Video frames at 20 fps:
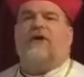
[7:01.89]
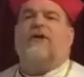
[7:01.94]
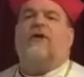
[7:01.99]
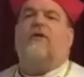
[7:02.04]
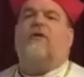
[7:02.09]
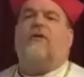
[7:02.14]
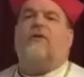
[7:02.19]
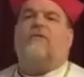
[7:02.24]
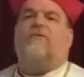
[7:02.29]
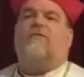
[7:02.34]

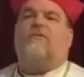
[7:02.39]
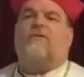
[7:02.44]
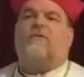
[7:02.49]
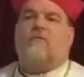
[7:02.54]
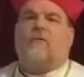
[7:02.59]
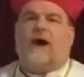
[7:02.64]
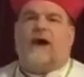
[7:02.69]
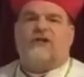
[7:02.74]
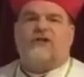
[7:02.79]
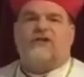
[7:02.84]
cloaks
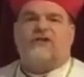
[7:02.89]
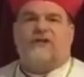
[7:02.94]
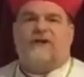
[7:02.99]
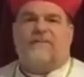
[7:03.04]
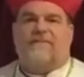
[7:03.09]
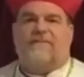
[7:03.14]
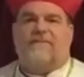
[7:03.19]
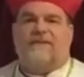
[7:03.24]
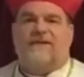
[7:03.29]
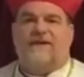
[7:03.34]
and watch
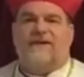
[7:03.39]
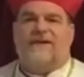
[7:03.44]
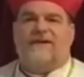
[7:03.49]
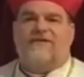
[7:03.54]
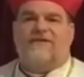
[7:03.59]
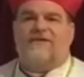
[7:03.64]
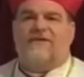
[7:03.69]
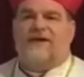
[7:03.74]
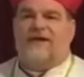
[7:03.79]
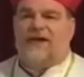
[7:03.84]
them,
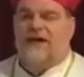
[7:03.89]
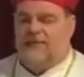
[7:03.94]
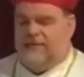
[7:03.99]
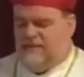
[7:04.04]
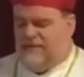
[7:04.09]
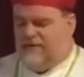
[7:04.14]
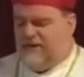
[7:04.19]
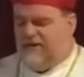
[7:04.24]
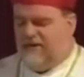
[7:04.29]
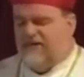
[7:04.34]
so that he
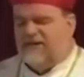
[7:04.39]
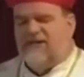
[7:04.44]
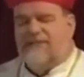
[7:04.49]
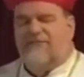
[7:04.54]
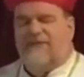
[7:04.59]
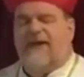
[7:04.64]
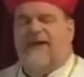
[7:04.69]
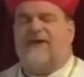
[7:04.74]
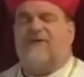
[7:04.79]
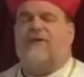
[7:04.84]
would
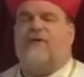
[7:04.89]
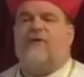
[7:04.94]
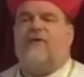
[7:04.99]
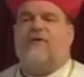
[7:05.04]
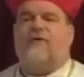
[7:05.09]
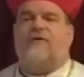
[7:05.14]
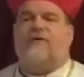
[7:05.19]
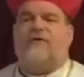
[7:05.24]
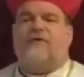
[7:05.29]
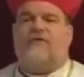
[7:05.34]
participate in
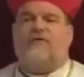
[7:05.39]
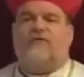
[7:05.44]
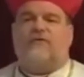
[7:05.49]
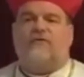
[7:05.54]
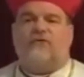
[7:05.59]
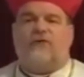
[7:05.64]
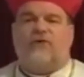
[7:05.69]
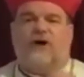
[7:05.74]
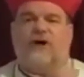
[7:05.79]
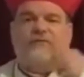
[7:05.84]
all those who
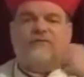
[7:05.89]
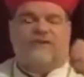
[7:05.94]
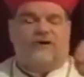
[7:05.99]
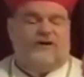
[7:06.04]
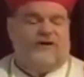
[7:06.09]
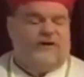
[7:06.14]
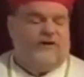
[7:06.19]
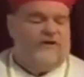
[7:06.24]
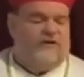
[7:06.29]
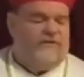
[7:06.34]
took off their
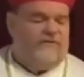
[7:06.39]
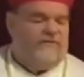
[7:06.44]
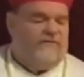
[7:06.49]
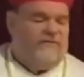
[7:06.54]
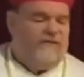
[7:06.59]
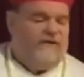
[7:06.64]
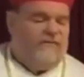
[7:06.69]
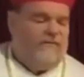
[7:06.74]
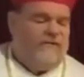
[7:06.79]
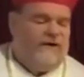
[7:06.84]
cloaks
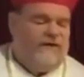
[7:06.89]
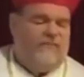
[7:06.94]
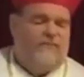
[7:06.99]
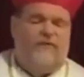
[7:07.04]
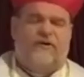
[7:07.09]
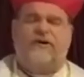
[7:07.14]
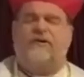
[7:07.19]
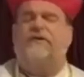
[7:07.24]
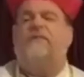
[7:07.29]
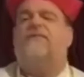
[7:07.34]
and
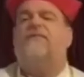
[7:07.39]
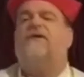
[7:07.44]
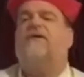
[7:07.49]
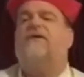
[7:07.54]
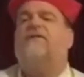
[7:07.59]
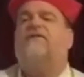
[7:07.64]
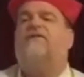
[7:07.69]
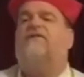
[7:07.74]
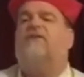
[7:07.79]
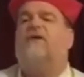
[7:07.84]
put it at the
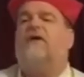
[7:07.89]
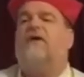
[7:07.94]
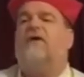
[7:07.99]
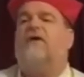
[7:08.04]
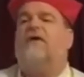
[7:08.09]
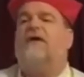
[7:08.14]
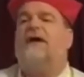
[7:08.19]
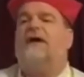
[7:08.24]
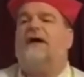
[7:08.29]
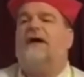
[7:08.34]
feet of
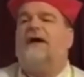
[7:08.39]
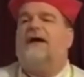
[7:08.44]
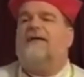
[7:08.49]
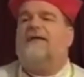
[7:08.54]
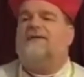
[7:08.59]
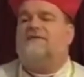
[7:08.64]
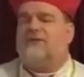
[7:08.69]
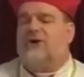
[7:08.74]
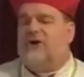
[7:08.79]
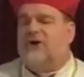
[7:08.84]
Saul.
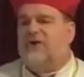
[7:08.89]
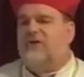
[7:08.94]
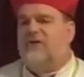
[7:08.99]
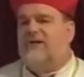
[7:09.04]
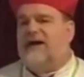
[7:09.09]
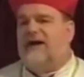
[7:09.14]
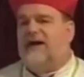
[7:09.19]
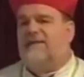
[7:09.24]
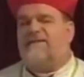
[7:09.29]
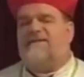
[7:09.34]
And Saul did
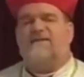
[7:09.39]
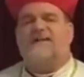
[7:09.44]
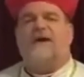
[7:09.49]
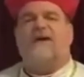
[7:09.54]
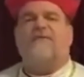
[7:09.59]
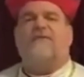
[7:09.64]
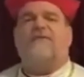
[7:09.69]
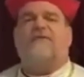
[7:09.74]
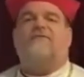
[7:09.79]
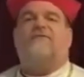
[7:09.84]
not
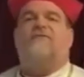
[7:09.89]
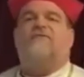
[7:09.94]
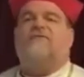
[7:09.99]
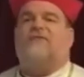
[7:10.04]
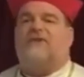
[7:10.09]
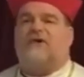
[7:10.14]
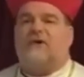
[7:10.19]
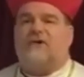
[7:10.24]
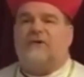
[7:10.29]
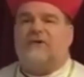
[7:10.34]
himself lift a
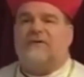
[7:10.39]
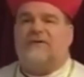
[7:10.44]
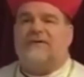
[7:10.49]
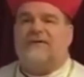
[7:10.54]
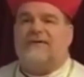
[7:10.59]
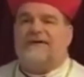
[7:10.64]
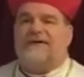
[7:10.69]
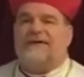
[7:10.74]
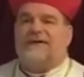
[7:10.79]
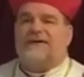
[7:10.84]
stone.
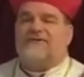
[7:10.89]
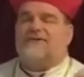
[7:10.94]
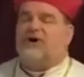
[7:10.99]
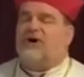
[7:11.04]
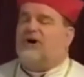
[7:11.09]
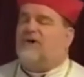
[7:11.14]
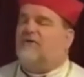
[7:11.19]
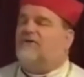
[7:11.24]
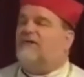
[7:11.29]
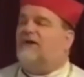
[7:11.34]

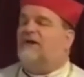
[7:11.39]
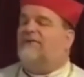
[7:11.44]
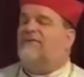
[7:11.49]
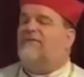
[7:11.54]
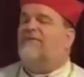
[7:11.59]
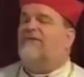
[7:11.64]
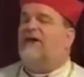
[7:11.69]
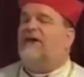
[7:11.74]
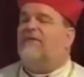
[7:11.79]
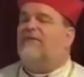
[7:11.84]
Saul did not
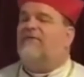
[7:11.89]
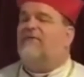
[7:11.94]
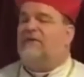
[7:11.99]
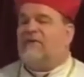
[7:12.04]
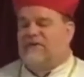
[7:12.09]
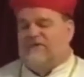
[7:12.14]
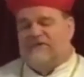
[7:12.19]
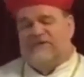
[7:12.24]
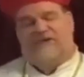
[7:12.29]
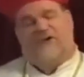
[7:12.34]
himself
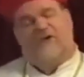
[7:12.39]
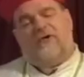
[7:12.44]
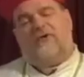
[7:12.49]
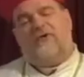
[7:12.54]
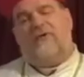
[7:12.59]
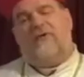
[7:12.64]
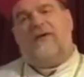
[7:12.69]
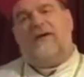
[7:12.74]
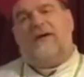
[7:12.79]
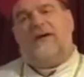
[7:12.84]
throw a
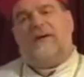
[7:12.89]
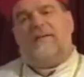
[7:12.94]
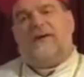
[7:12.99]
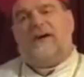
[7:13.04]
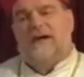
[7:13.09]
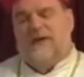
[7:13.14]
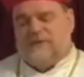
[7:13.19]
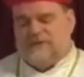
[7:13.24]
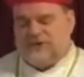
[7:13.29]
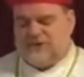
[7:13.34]
stone.
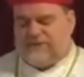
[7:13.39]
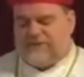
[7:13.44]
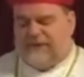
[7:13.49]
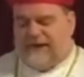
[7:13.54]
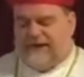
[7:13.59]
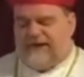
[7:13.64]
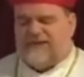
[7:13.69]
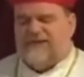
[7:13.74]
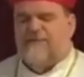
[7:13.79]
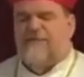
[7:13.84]
But he was
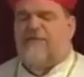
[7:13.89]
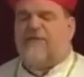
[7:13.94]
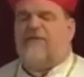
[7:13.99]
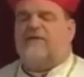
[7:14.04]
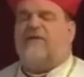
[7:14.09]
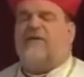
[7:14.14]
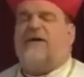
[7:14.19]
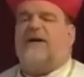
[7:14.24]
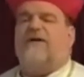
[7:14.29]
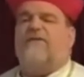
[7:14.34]
responsible
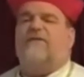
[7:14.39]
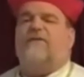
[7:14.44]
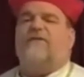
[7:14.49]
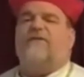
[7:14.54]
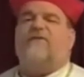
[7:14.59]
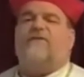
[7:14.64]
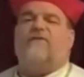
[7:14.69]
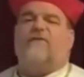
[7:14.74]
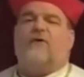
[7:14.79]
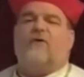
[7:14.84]
for every
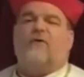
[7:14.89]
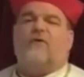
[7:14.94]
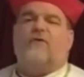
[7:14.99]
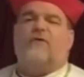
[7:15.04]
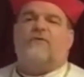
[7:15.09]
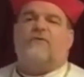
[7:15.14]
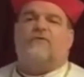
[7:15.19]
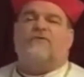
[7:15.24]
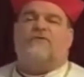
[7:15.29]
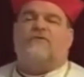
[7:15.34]
stone
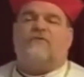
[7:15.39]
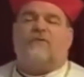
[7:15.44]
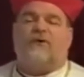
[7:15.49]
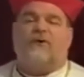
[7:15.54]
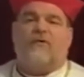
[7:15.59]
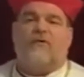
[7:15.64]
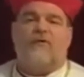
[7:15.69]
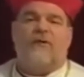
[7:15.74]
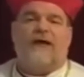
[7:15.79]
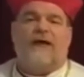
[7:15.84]
that was
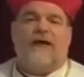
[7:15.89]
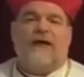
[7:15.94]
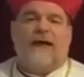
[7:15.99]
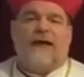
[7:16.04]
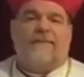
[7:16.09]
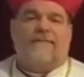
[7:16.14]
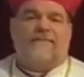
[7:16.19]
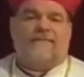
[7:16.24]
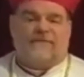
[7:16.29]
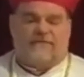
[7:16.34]
thrown,
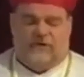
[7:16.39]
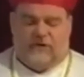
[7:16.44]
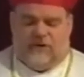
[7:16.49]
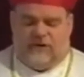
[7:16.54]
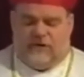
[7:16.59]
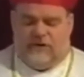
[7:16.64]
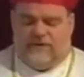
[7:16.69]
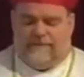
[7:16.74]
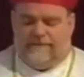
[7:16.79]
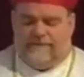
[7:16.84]
and
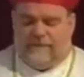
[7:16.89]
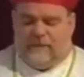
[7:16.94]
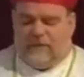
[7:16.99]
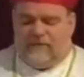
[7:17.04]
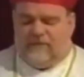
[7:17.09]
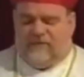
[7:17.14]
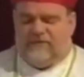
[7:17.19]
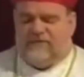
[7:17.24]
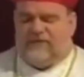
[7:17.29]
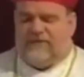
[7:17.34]
Saul
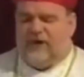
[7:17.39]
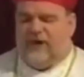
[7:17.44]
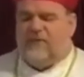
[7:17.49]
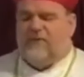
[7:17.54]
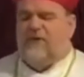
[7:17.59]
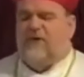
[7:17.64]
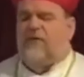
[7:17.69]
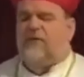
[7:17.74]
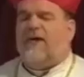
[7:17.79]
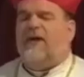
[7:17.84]
was filled
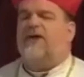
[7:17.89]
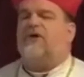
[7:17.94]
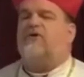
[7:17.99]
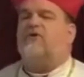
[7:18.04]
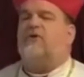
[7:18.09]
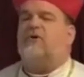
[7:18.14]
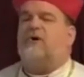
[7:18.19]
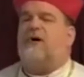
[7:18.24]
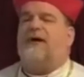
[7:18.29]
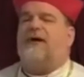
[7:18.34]
with a great
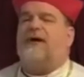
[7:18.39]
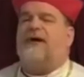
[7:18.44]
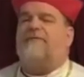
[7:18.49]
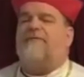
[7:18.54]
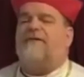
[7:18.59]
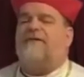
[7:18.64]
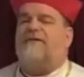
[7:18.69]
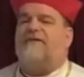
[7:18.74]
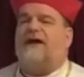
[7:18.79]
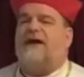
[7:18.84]
joy
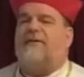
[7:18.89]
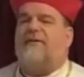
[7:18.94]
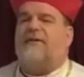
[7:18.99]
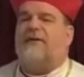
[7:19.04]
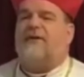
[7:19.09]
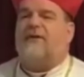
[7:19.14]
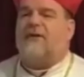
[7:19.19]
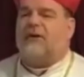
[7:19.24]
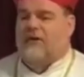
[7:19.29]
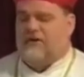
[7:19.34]
every time
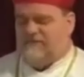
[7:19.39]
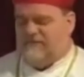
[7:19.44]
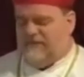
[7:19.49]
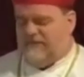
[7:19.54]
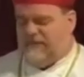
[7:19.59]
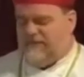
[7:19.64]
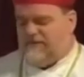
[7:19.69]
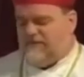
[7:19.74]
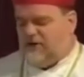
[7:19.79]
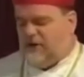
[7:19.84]

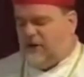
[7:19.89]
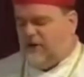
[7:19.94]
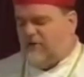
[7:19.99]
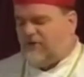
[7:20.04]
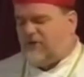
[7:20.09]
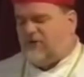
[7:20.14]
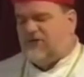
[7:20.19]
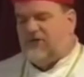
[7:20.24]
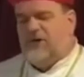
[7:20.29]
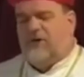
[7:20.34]
he saw
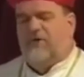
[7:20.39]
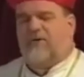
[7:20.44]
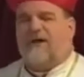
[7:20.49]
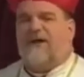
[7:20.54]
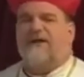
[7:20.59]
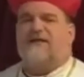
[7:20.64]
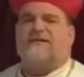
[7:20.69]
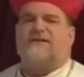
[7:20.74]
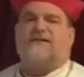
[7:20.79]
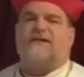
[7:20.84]
the stone
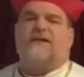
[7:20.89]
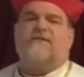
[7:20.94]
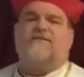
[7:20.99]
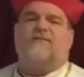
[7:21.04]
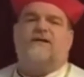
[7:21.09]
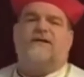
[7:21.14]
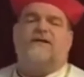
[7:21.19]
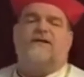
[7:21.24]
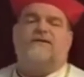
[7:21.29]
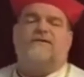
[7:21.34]
hit
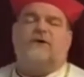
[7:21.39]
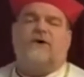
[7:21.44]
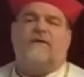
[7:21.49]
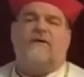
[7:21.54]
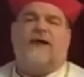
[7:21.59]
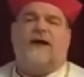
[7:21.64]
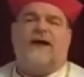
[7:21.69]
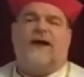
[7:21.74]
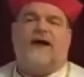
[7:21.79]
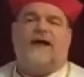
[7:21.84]
Stephen, and he saw
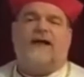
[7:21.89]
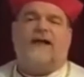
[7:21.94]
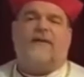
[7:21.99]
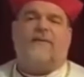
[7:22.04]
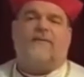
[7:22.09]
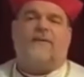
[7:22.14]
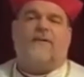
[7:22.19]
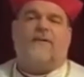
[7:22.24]
the agony